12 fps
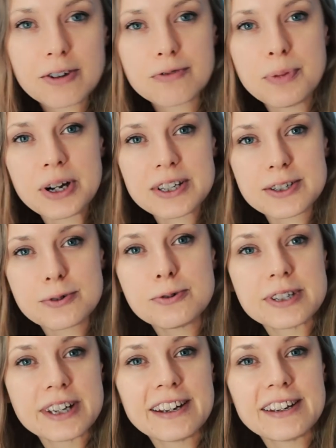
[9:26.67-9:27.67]
of my school
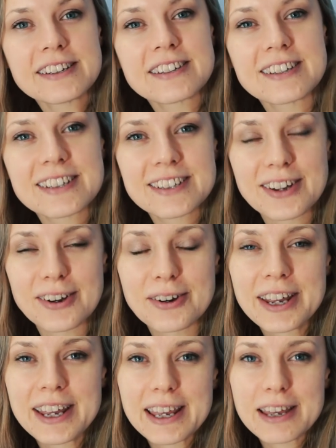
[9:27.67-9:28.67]
days. So
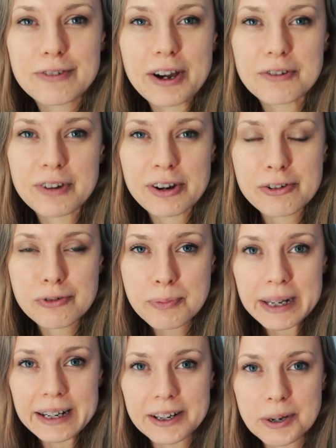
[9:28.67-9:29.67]
it felt very
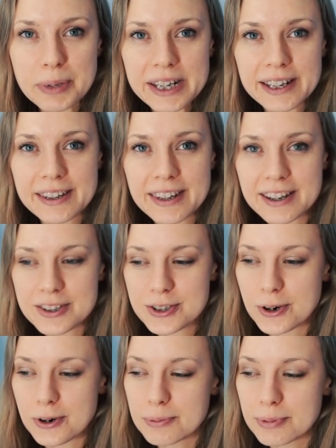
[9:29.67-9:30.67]
familiar being in that
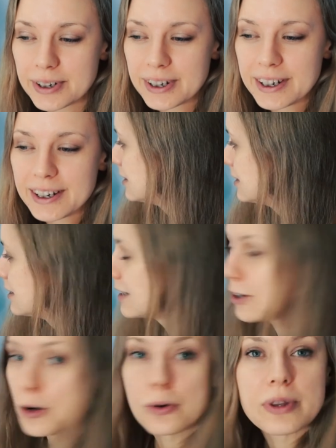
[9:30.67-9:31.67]
shop.
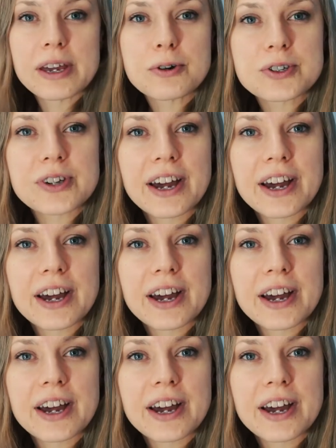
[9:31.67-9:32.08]
Oh, they also